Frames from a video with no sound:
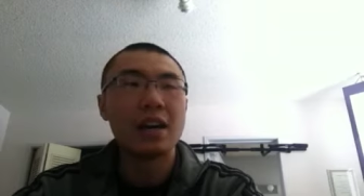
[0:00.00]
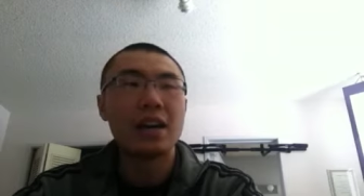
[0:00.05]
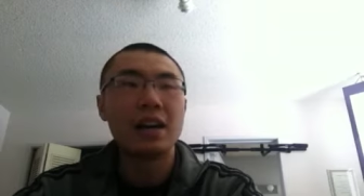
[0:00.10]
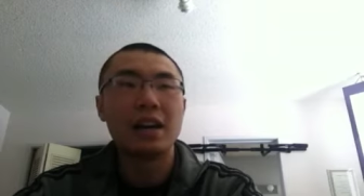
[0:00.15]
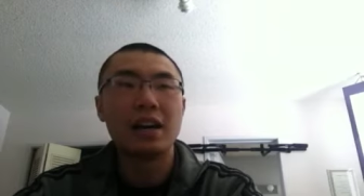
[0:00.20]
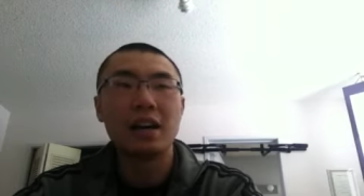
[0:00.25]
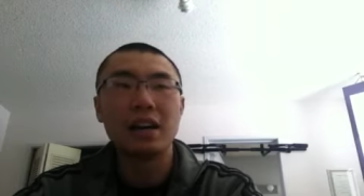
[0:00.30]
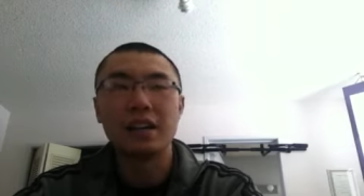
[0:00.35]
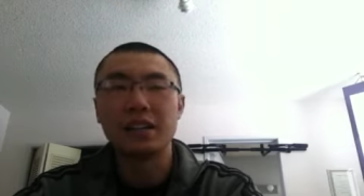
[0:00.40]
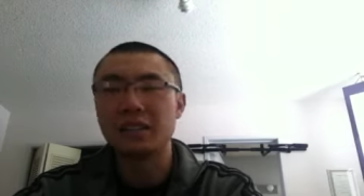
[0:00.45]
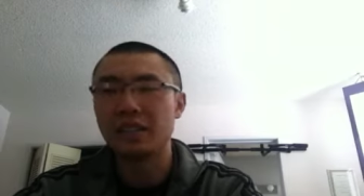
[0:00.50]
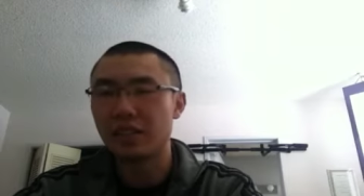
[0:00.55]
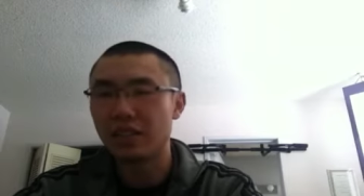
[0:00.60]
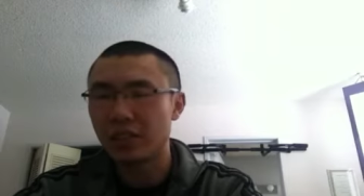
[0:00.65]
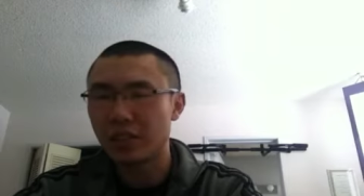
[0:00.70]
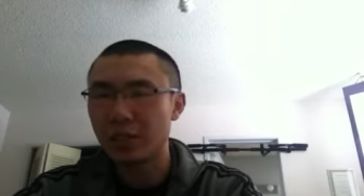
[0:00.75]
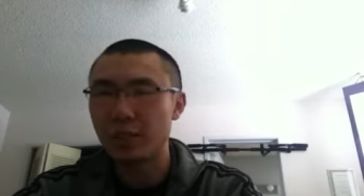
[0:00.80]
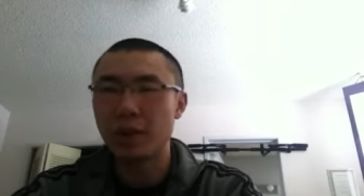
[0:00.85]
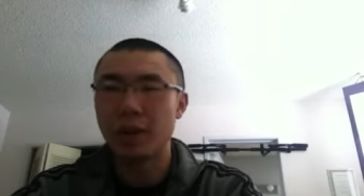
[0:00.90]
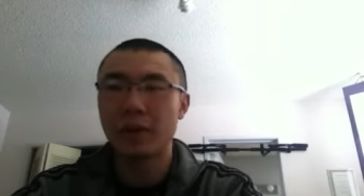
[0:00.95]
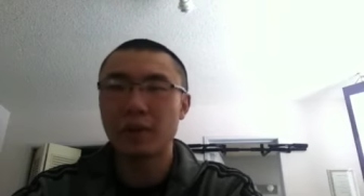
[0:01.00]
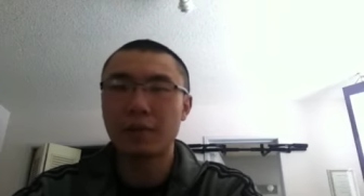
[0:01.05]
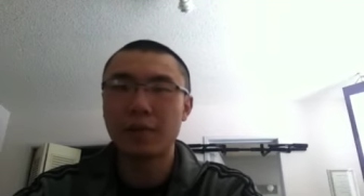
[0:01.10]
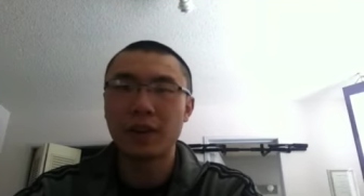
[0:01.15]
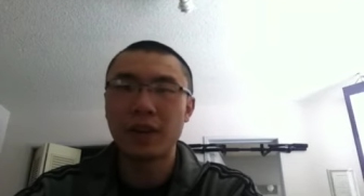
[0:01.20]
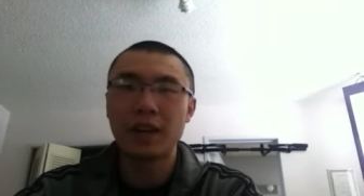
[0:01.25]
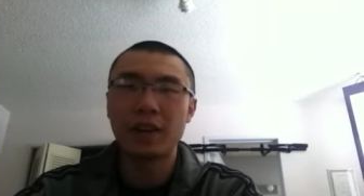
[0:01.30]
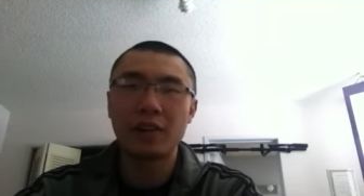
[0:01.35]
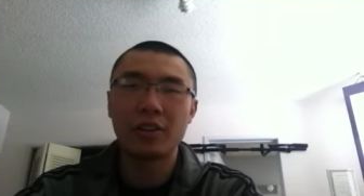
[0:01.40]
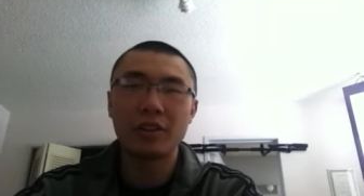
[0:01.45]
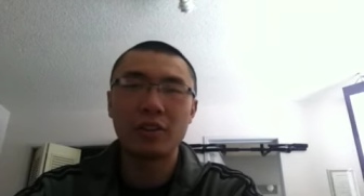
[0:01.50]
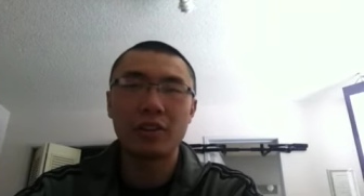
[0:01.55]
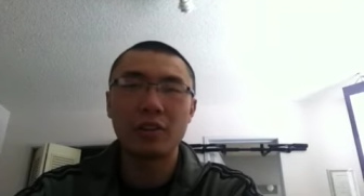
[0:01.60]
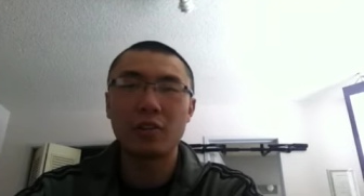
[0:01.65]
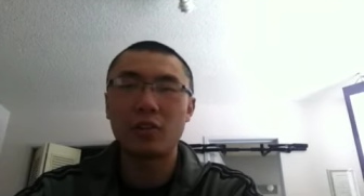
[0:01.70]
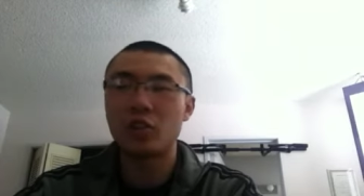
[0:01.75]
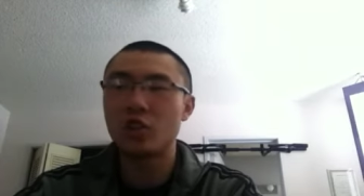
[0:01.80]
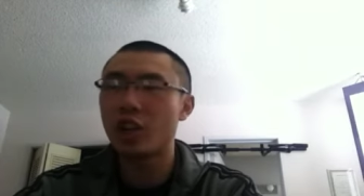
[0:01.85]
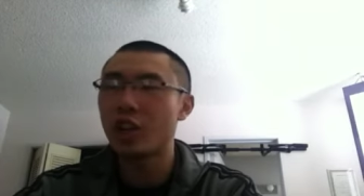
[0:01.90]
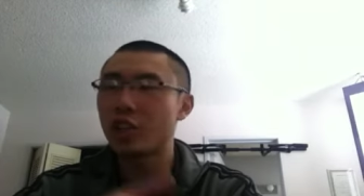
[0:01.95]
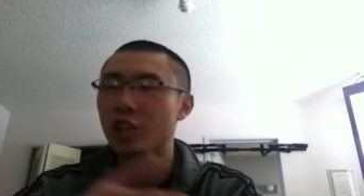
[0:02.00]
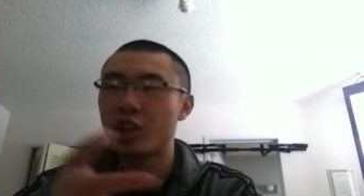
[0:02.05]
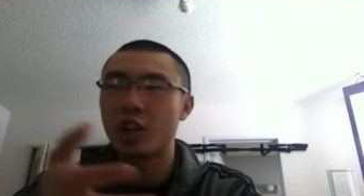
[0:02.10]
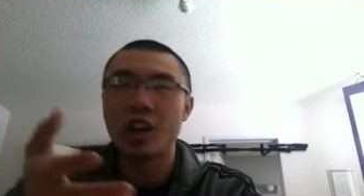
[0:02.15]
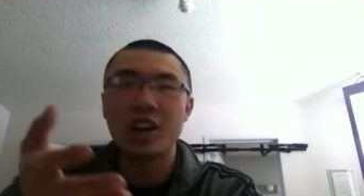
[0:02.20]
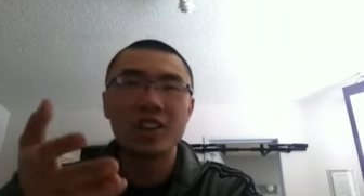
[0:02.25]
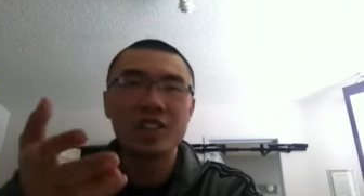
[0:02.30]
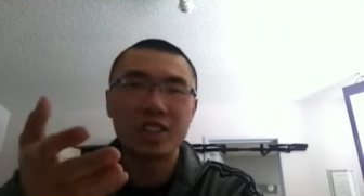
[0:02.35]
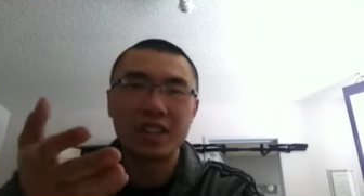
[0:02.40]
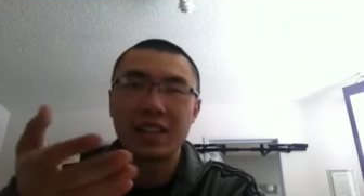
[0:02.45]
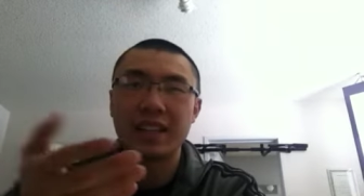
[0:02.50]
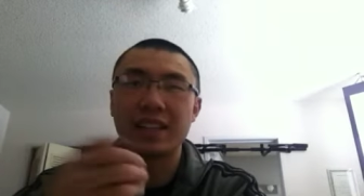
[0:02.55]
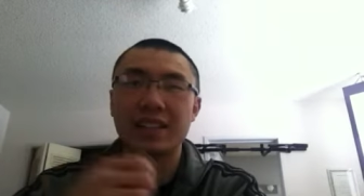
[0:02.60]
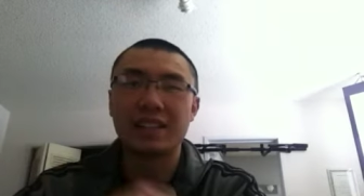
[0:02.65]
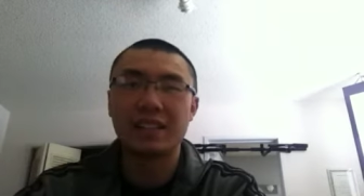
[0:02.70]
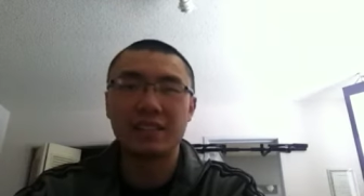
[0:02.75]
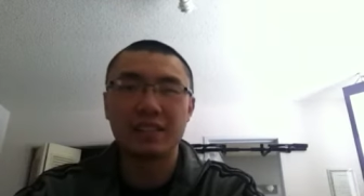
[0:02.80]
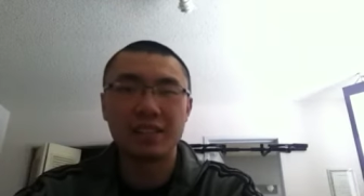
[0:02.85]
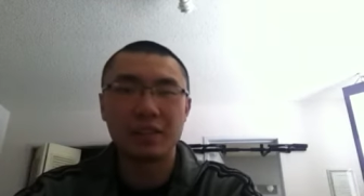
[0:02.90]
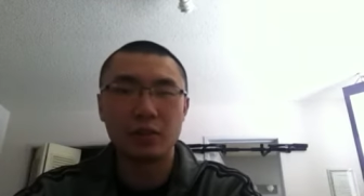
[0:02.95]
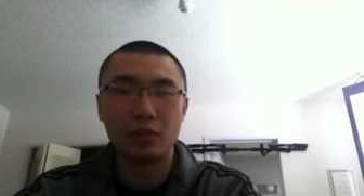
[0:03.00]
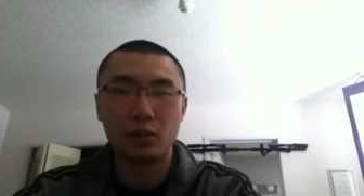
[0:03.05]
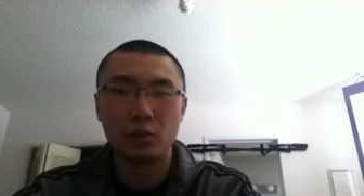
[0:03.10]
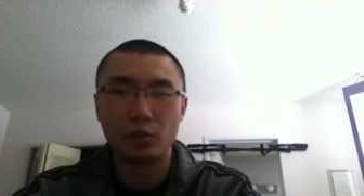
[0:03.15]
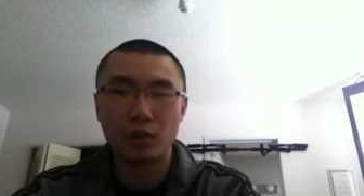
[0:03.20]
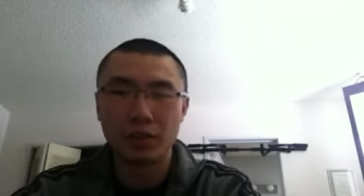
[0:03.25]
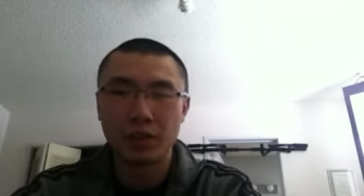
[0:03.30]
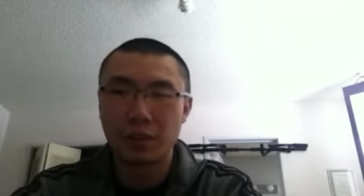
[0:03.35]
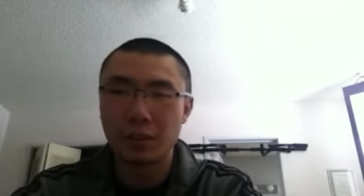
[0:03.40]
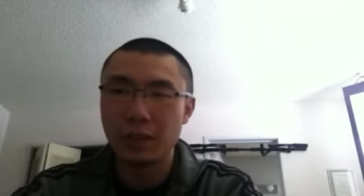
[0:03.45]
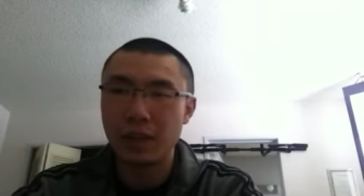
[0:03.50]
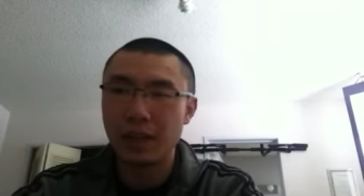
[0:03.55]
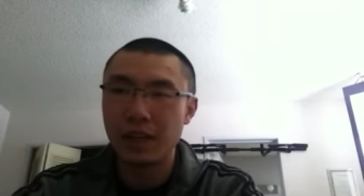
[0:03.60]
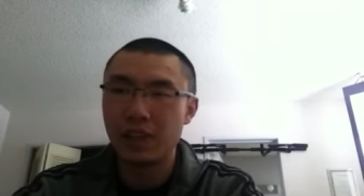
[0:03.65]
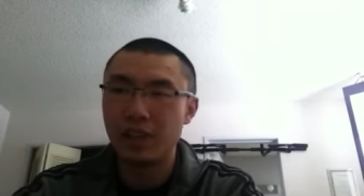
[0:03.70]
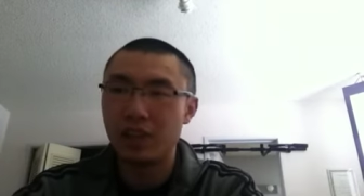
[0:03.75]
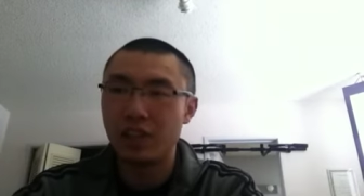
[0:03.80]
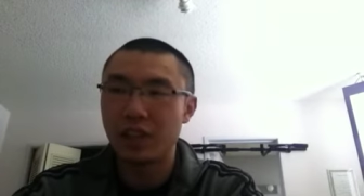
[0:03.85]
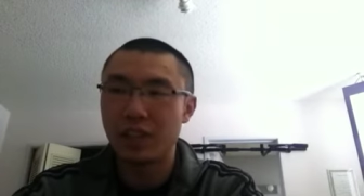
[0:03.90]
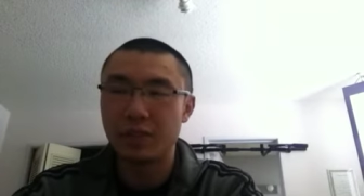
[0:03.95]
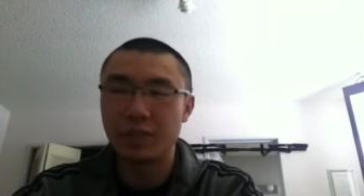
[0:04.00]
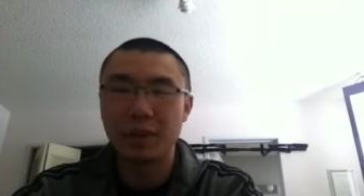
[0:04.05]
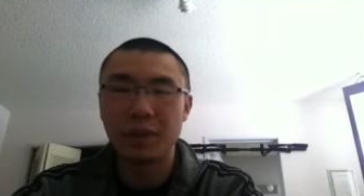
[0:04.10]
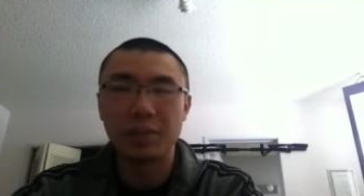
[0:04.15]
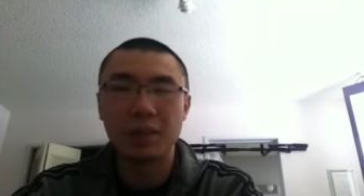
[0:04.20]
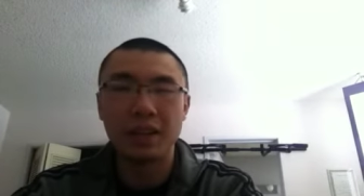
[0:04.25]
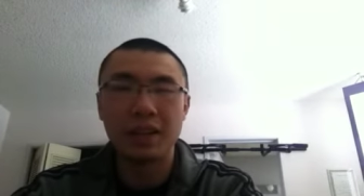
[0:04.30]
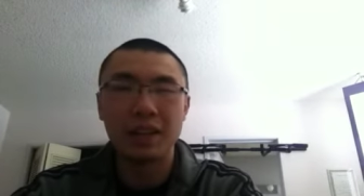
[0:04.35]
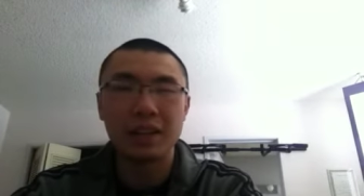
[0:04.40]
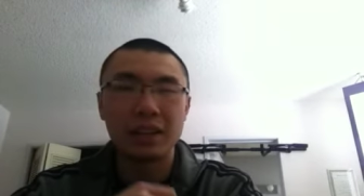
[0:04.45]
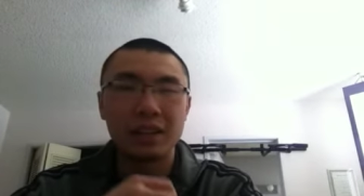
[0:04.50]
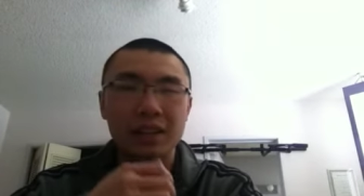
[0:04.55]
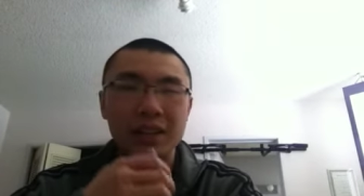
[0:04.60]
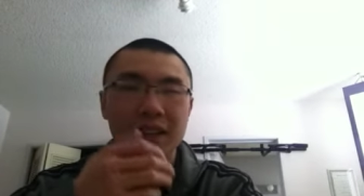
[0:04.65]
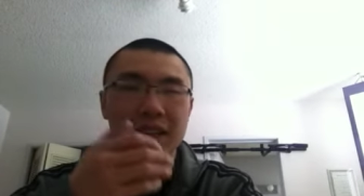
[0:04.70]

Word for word: Uh, he's a smart fighter. You know, Josh Koscheck has the tools to beat GSP, but